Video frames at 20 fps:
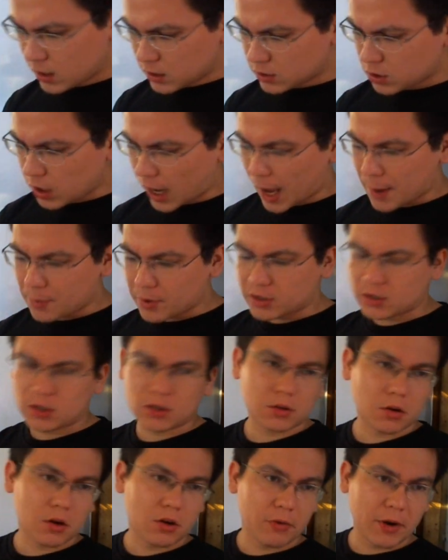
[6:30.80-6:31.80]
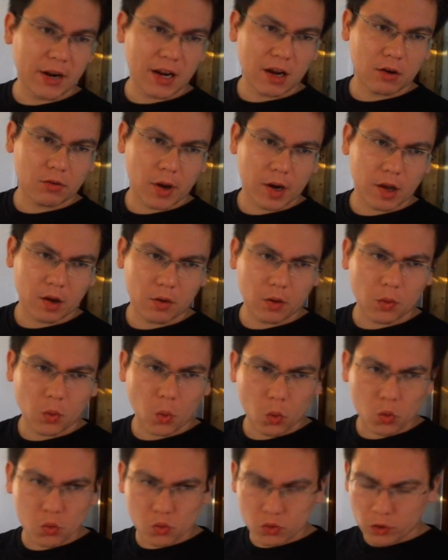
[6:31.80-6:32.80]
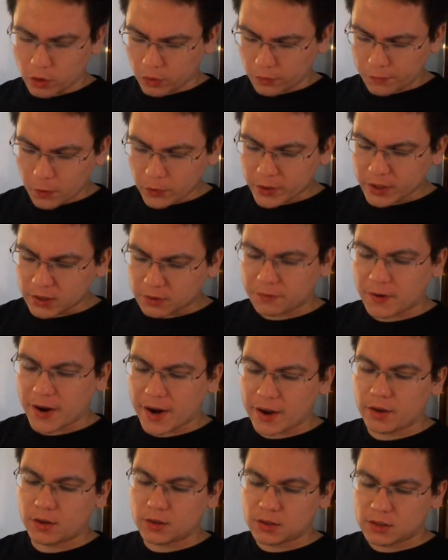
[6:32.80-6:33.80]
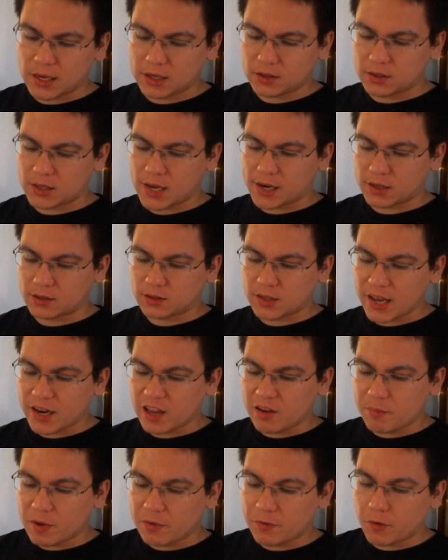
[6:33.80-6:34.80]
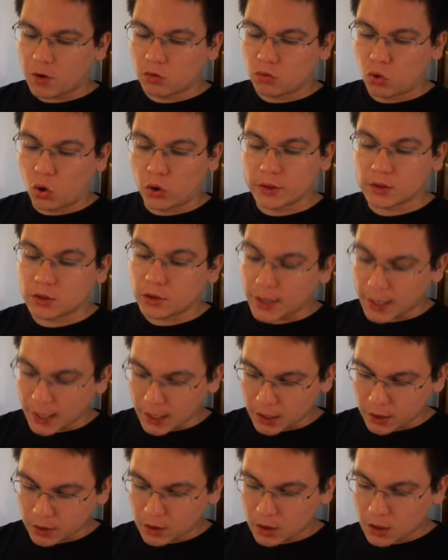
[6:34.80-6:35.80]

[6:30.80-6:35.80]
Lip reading: So I'm just going to read out what I wrote. Focus fire is stated before rolling to hit.